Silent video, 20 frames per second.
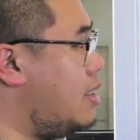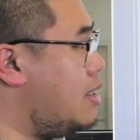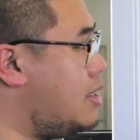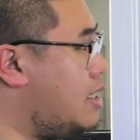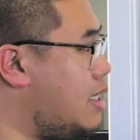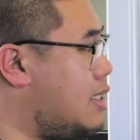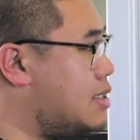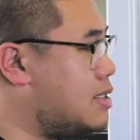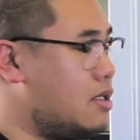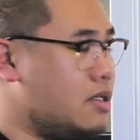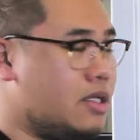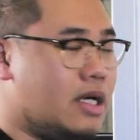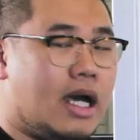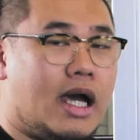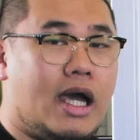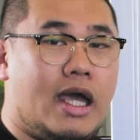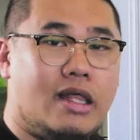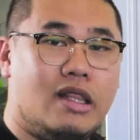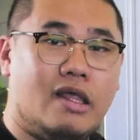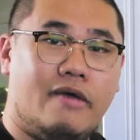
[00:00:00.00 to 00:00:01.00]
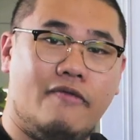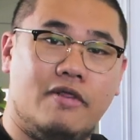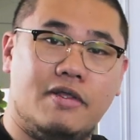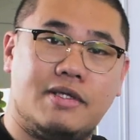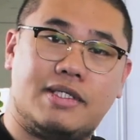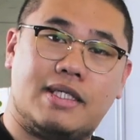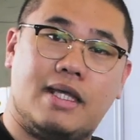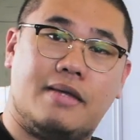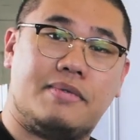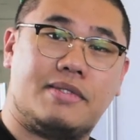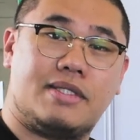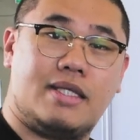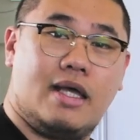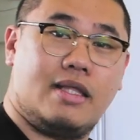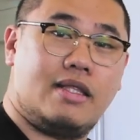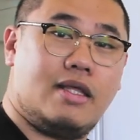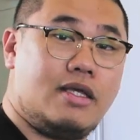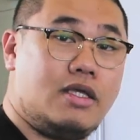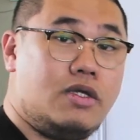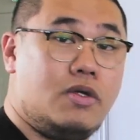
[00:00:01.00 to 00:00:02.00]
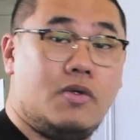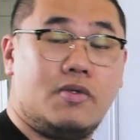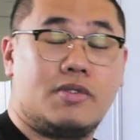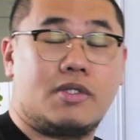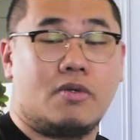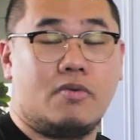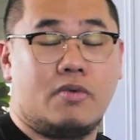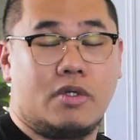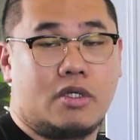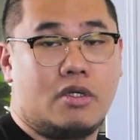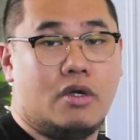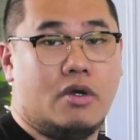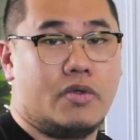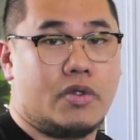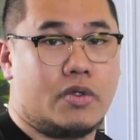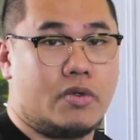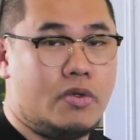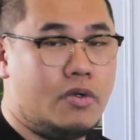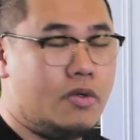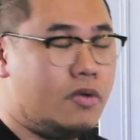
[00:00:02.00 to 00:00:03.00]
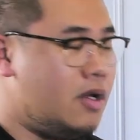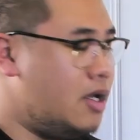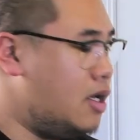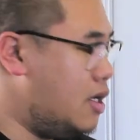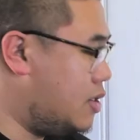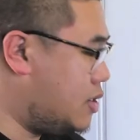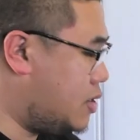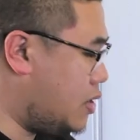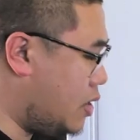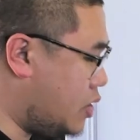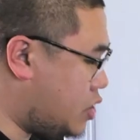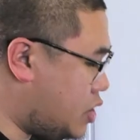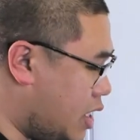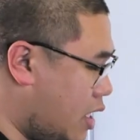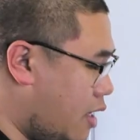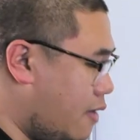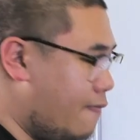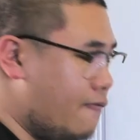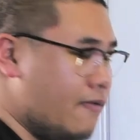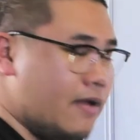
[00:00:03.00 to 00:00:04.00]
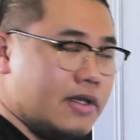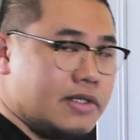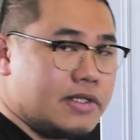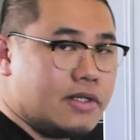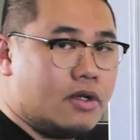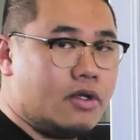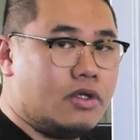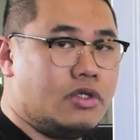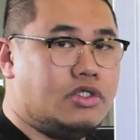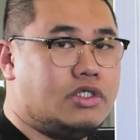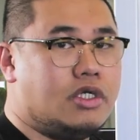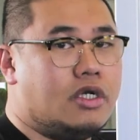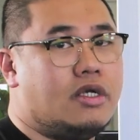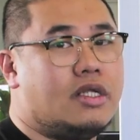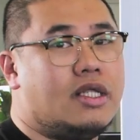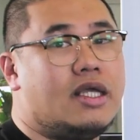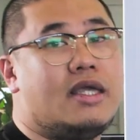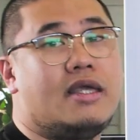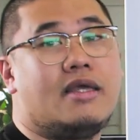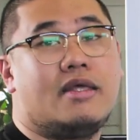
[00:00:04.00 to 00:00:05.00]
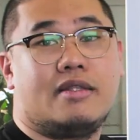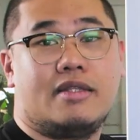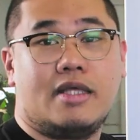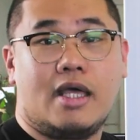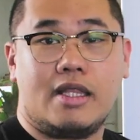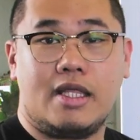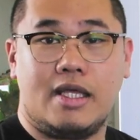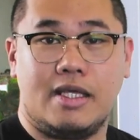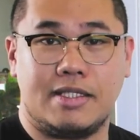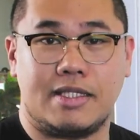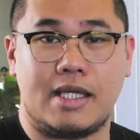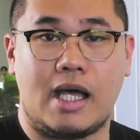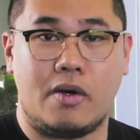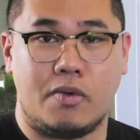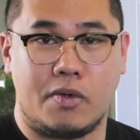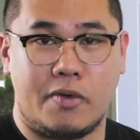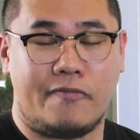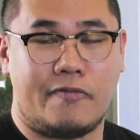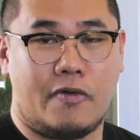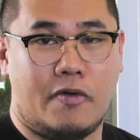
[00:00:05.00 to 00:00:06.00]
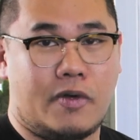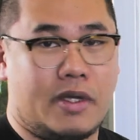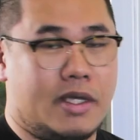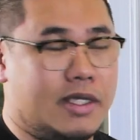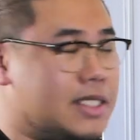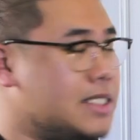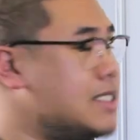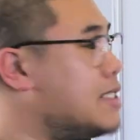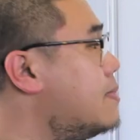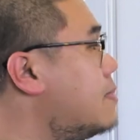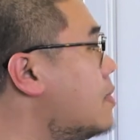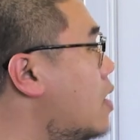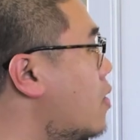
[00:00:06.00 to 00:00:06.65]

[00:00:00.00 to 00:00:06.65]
these are the high-level steps that the user would go through to achieve a certain journey that is our focus.